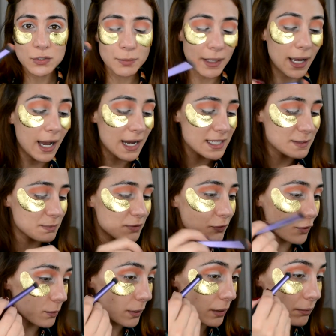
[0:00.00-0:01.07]
my eyes
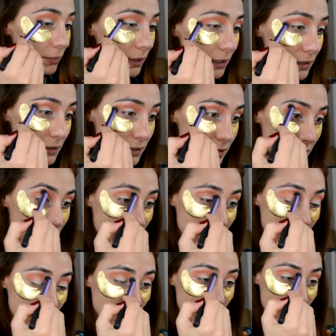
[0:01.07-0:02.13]
before my base.
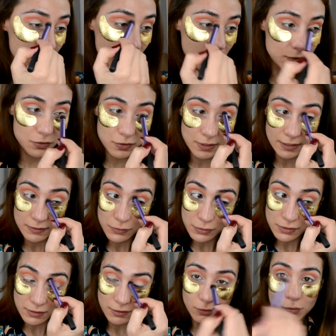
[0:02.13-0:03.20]
I don't know, I just like to
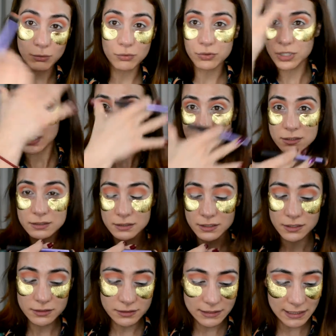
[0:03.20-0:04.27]
see the whole thing
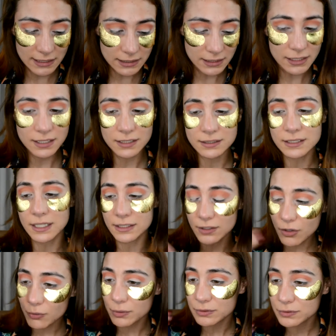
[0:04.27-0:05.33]
done and then
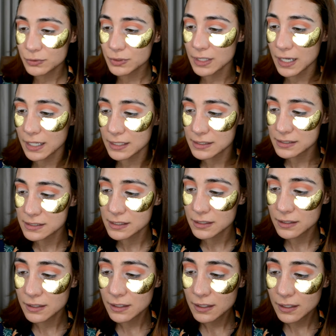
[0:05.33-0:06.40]
go into the eyes
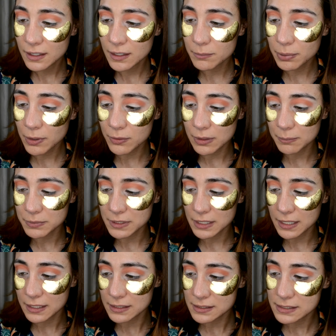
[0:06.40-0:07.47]
and power up the
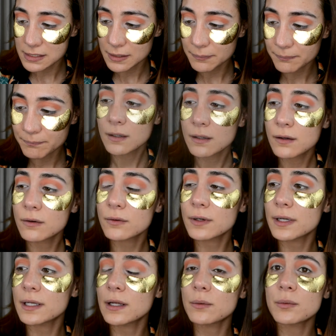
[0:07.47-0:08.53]
eyes.
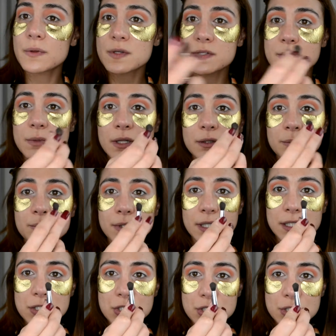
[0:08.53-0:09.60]
Okay, now with a smaller
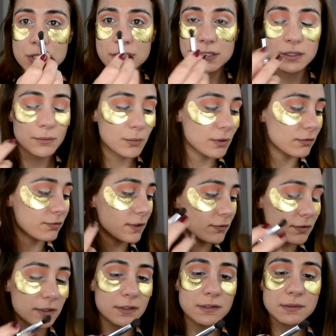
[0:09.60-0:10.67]
brush, with a
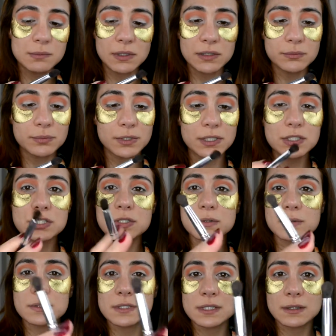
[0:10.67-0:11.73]
fluffy smaller brush,
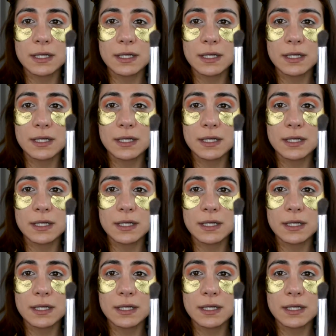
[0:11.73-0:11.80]
it's a